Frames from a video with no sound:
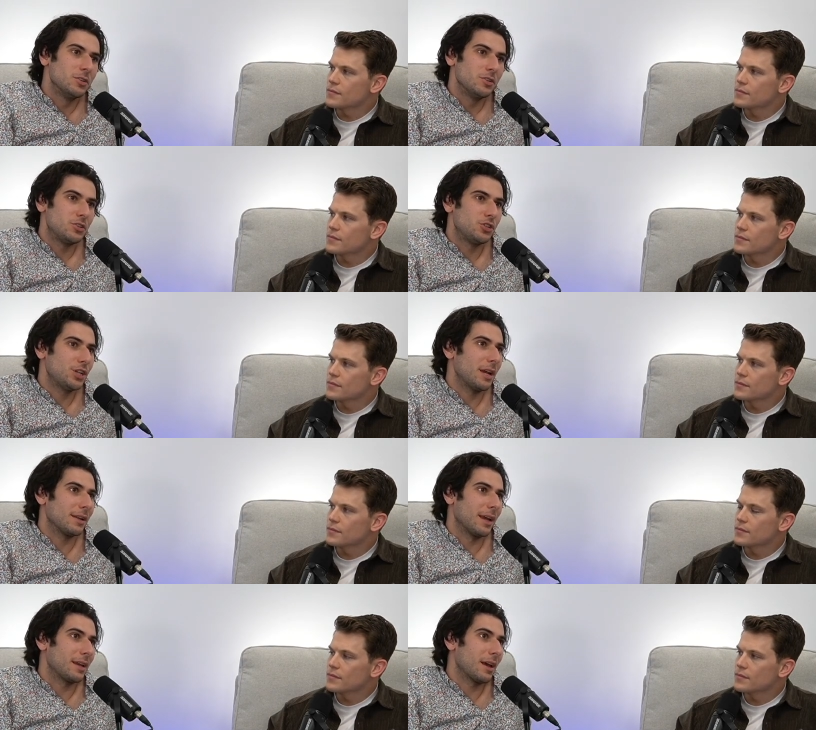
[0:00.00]

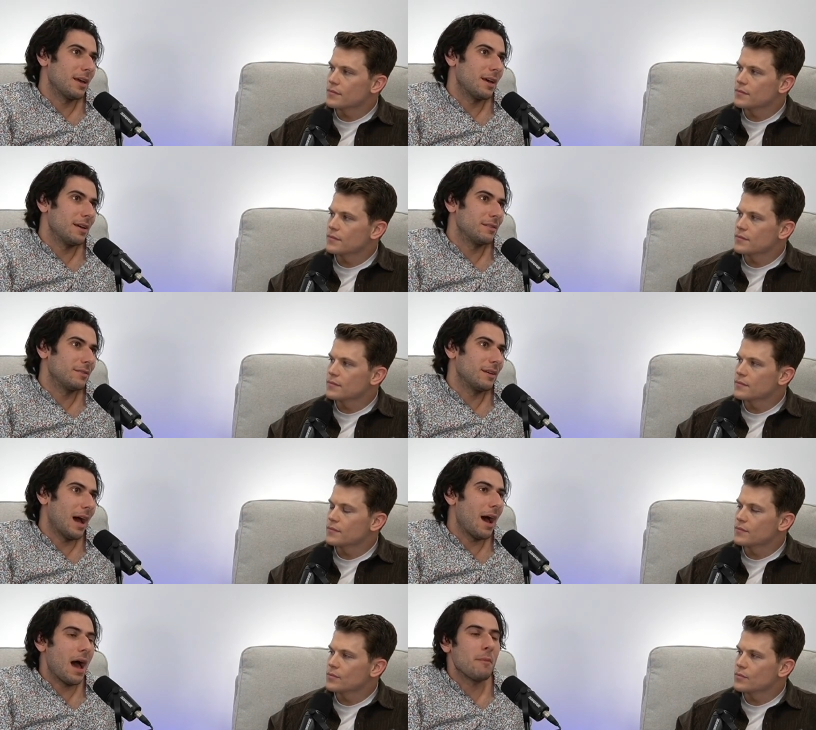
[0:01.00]
Speaker 1: shit, like
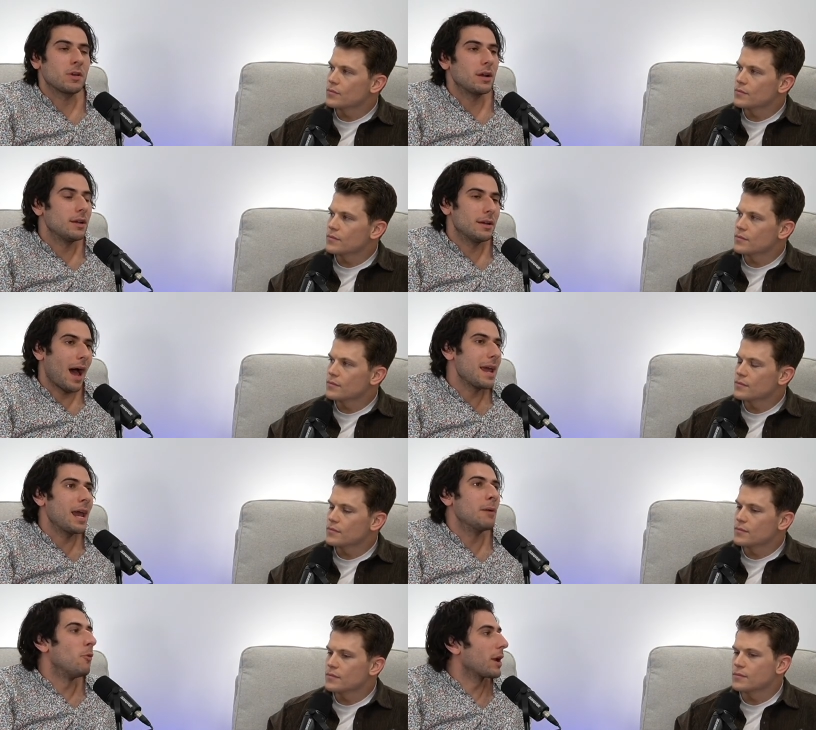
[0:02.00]
I- am gonna, I
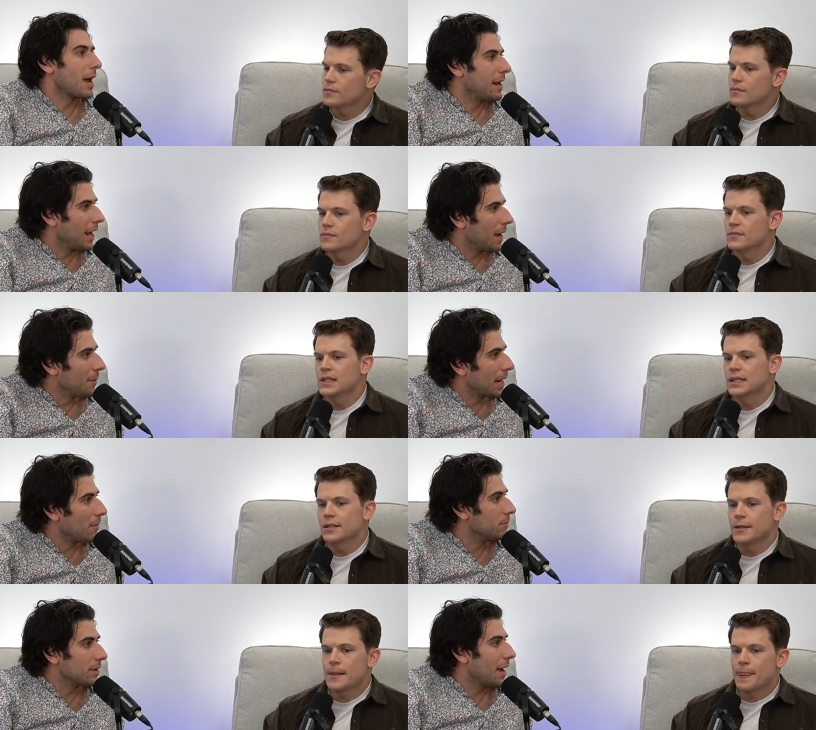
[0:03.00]
am what I am, and
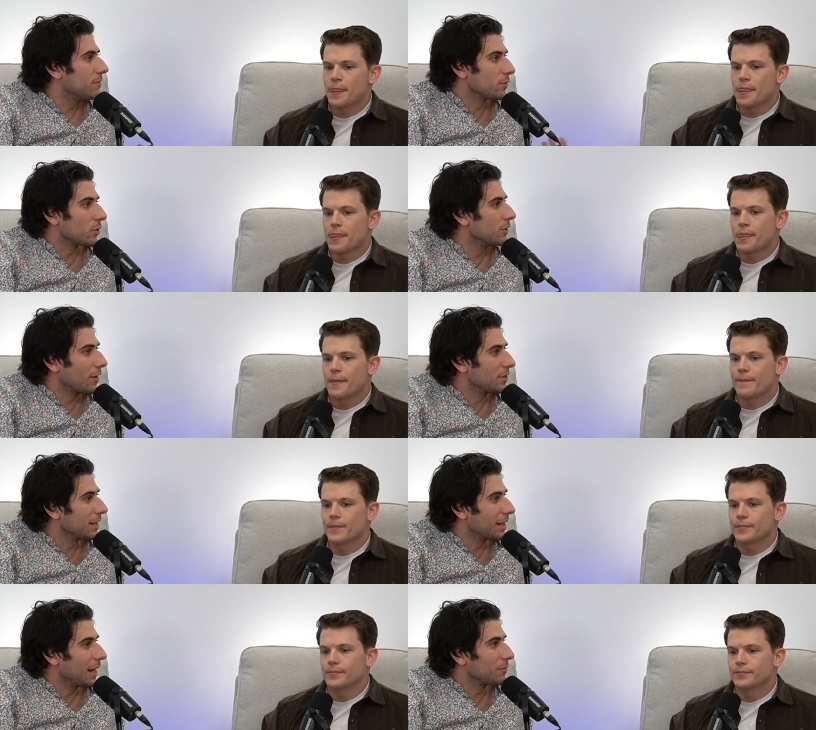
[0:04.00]
I'm, I've learned
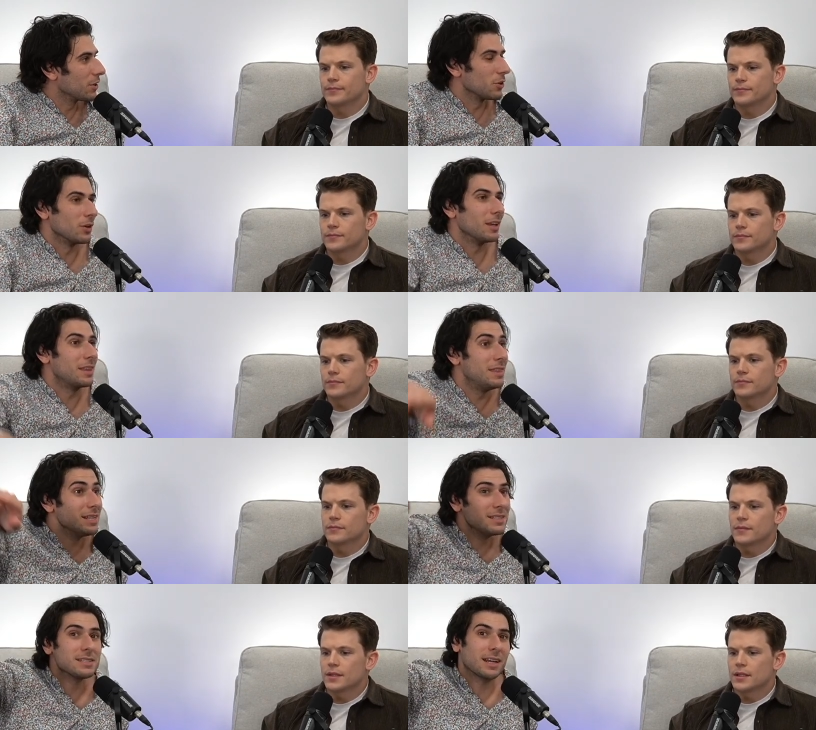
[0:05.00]
everything that I'm gonna learn. Like
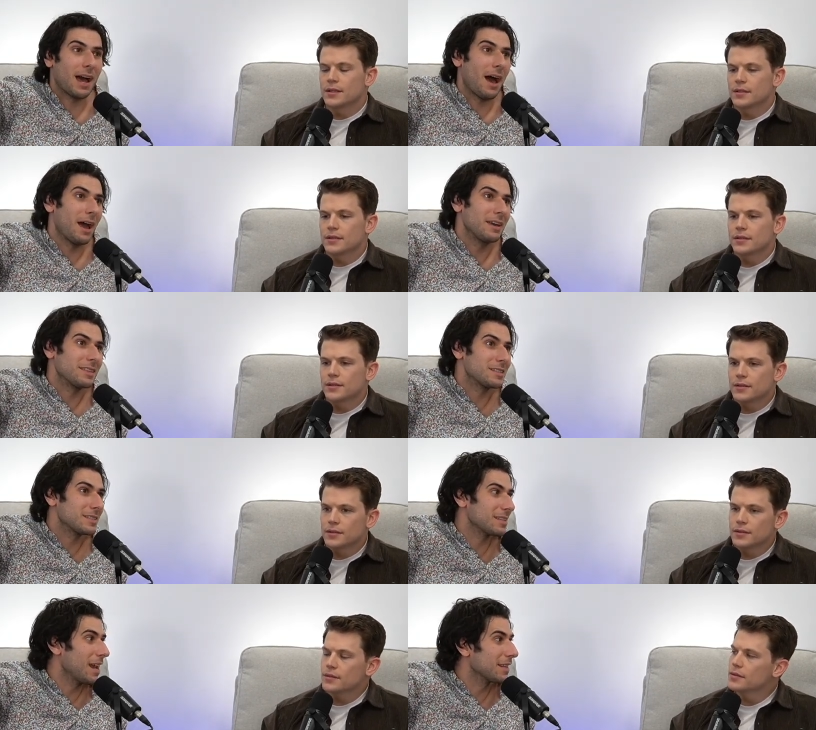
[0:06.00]
this is a guy that's
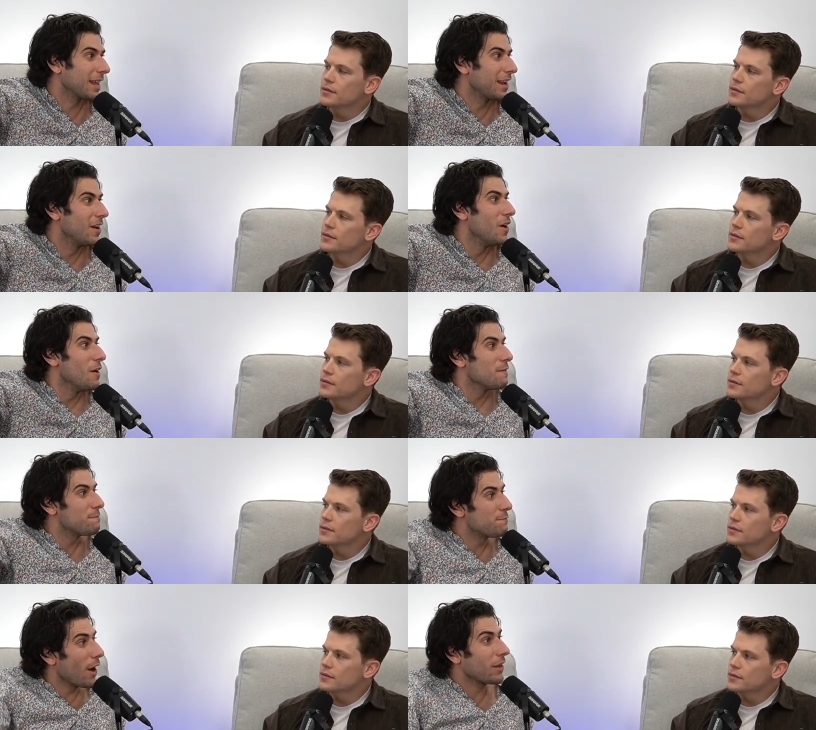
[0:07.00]
saying like,
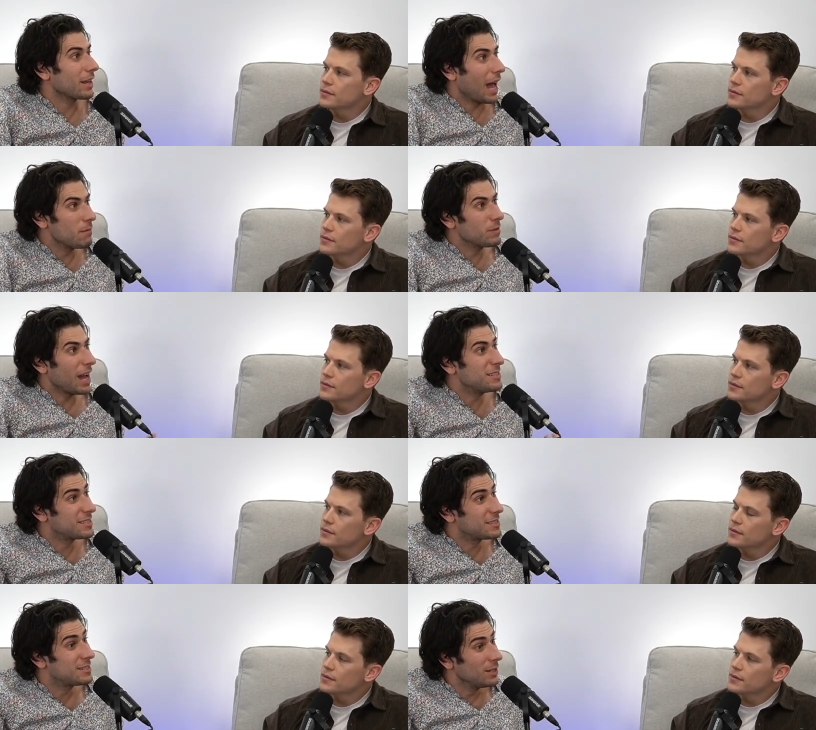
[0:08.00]
fuck like i'm i
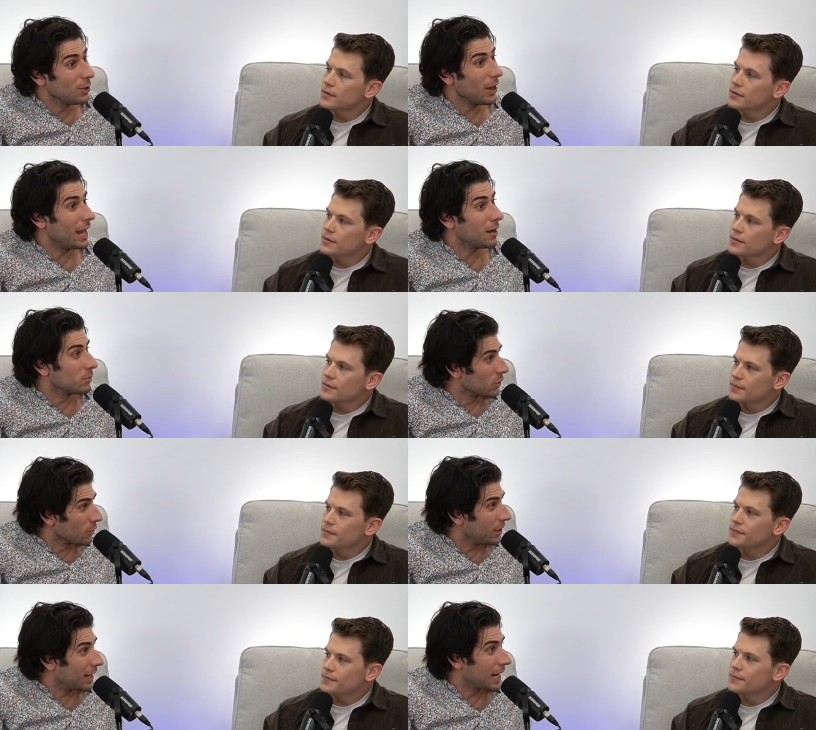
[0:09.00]
still am
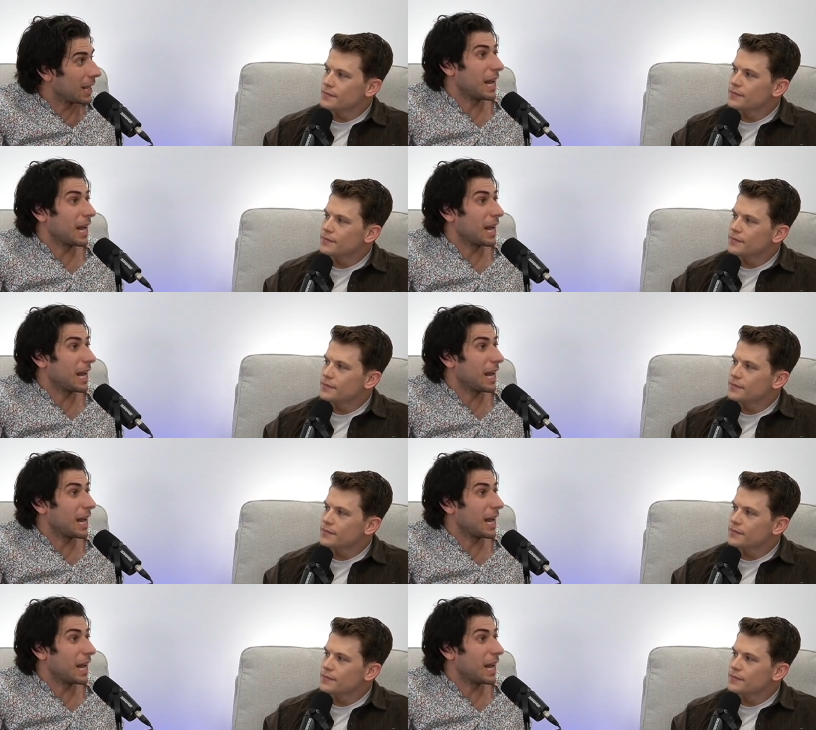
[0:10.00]
learning and like